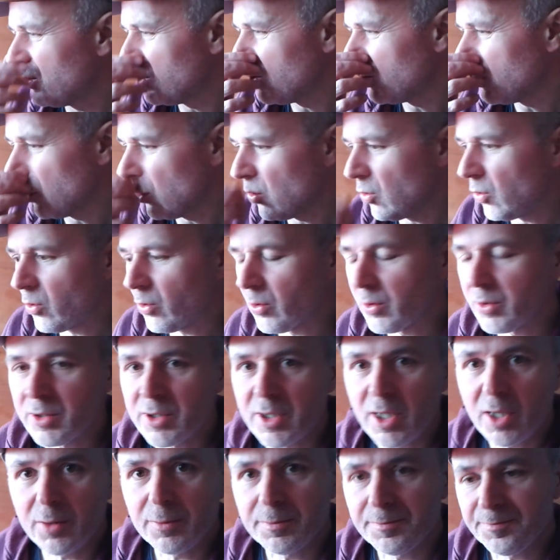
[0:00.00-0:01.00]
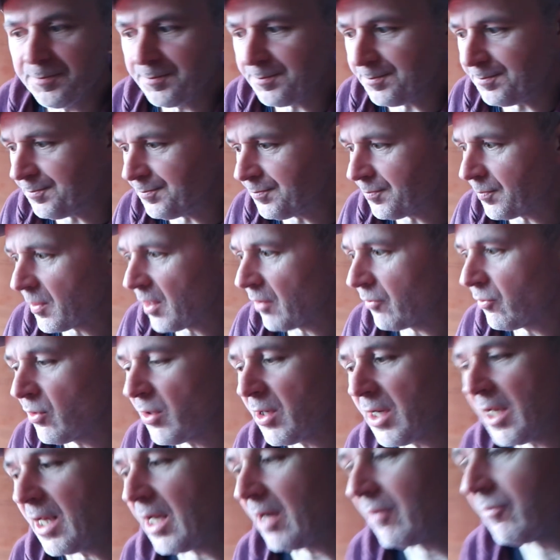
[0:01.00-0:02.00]
just awkward. So I've
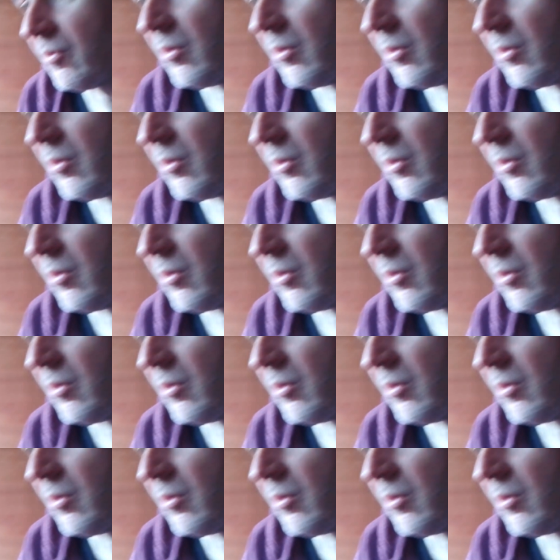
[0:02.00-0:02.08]
got it